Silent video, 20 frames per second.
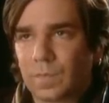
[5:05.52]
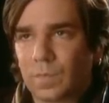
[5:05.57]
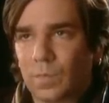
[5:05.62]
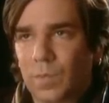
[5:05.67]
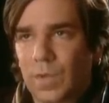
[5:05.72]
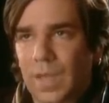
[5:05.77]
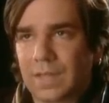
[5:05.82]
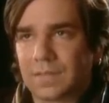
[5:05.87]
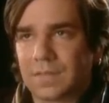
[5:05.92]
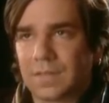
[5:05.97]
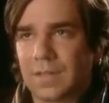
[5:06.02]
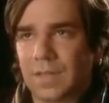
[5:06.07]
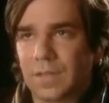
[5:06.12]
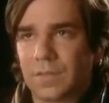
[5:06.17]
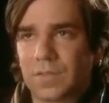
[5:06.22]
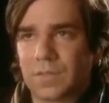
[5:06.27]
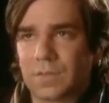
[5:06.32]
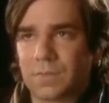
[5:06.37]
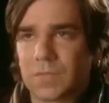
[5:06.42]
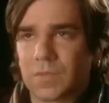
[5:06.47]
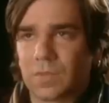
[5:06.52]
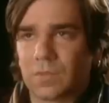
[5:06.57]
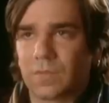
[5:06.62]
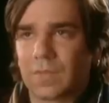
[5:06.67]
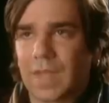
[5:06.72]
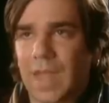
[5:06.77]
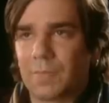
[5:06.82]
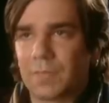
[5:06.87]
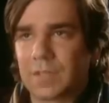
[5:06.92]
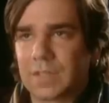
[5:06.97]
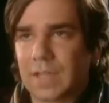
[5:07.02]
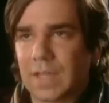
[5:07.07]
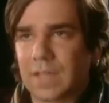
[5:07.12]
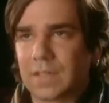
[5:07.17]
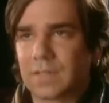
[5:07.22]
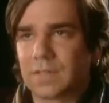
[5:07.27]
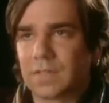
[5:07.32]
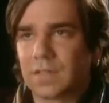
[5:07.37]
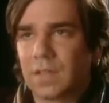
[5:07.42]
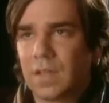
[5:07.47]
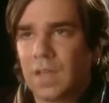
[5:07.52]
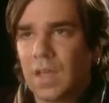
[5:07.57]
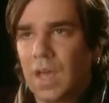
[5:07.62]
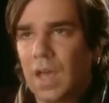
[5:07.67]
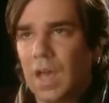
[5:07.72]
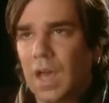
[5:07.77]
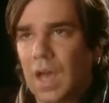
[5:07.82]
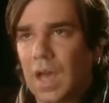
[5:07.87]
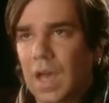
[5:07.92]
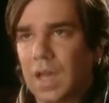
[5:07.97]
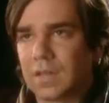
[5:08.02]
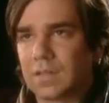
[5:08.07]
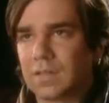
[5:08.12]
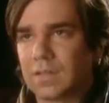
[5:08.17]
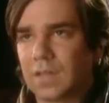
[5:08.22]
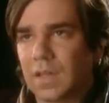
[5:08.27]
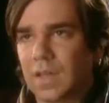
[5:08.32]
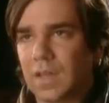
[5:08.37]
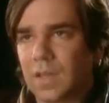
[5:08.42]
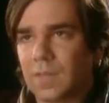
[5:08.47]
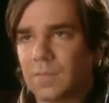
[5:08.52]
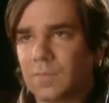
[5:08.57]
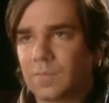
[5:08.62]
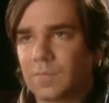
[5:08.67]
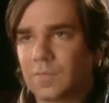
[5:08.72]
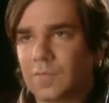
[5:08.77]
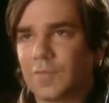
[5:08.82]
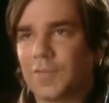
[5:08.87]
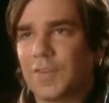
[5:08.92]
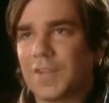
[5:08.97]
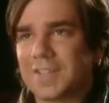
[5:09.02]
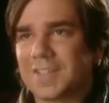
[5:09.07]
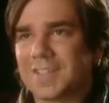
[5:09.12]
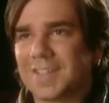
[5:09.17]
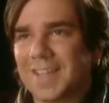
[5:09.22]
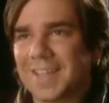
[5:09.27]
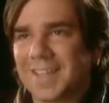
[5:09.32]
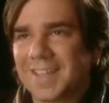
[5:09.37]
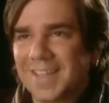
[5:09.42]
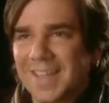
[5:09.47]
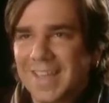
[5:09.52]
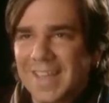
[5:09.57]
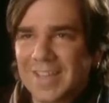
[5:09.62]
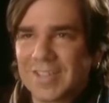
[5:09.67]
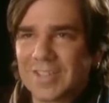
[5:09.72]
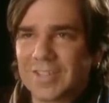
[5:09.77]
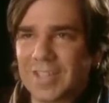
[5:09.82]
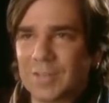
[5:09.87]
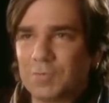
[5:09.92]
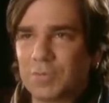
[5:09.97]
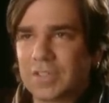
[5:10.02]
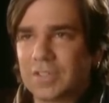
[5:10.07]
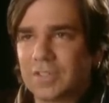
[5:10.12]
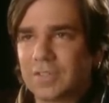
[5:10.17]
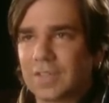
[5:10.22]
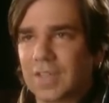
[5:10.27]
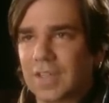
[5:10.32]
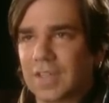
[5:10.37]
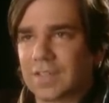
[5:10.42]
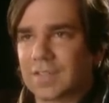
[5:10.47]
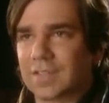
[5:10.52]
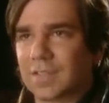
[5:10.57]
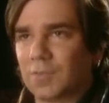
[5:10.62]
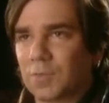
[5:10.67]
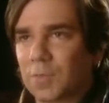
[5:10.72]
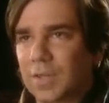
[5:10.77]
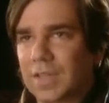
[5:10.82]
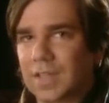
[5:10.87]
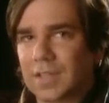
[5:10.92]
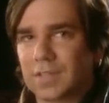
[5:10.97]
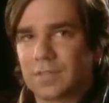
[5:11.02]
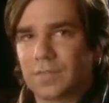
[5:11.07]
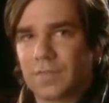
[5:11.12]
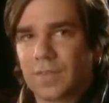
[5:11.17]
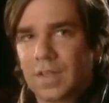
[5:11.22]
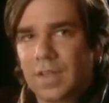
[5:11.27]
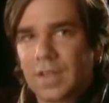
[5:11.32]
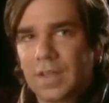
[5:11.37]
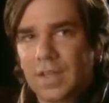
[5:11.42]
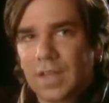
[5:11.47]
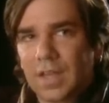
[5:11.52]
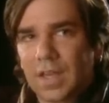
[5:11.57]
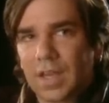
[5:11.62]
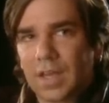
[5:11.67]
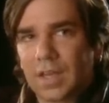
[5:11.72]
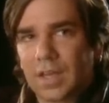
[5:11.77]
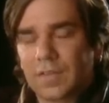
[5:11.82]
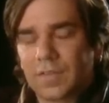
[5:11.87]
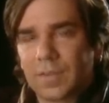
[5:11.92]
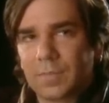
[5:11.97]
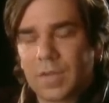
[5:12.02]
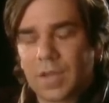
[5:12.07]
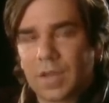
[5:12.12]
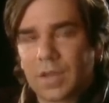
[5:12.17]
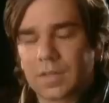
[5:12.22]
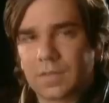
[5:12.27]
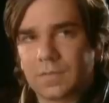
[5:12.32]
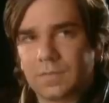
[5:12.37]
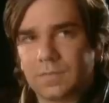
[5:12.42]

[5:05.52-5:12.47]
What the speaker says: we had to do some sort of camera tests. And first thing, Dean would do this. It would be a case of him going,